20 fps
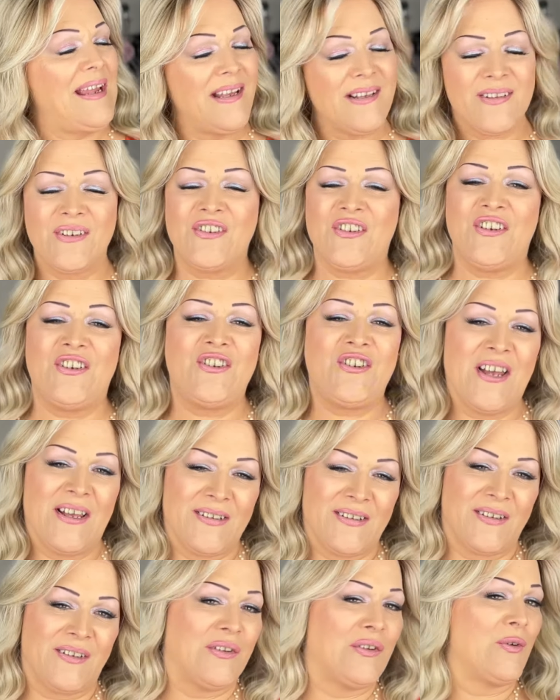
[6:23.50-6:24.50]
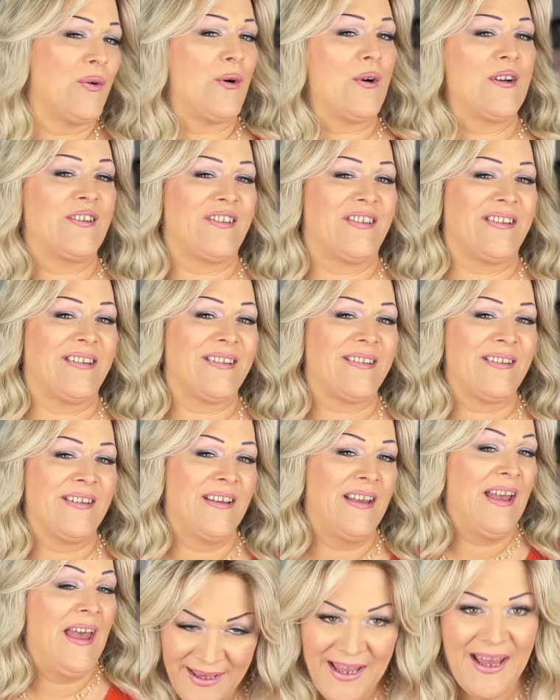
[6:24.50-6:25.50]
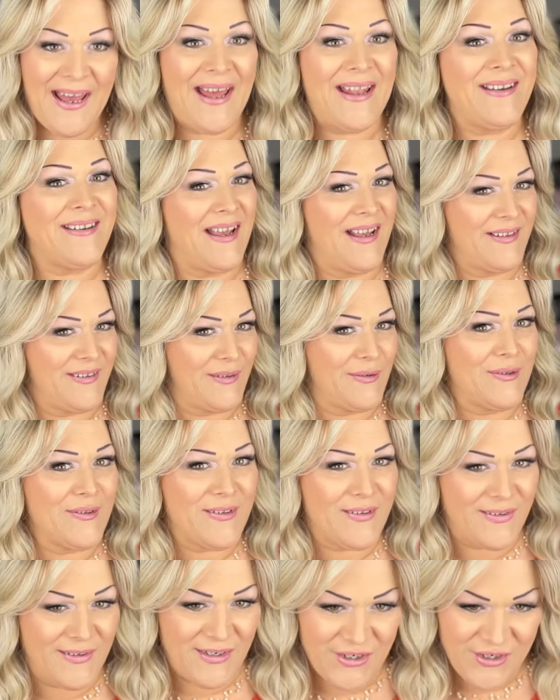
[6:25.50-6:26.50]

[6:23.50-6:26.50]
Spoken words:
isn't she just gorgeous? And as you could see,